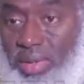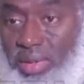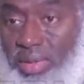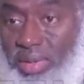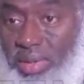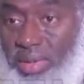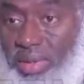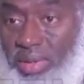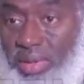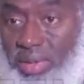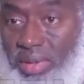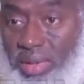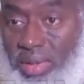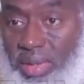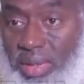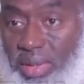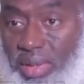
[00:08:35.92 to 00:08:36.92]
and the
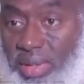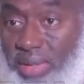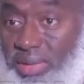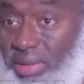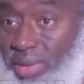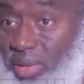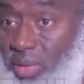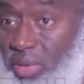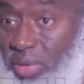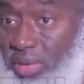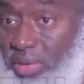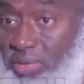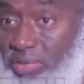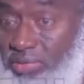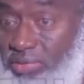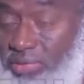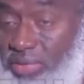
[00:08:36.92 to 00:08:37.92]

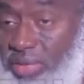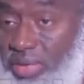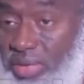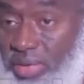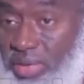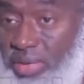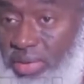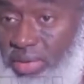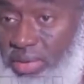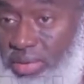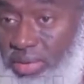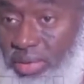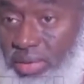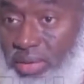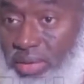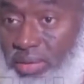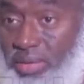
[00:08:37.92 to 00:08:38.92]
Kagara of
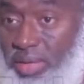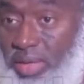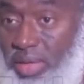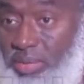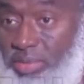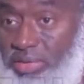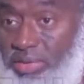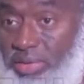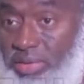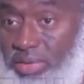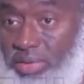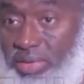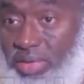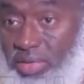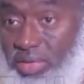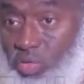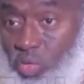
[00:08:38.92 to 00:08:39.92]
Kebbi
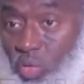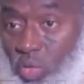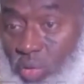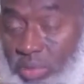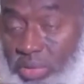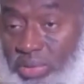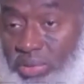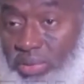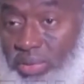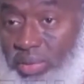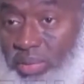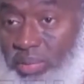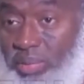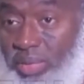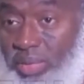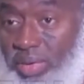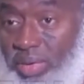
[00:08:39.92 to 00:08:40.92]
State, there's war between
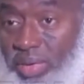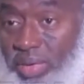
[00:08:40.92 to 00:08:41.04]
them.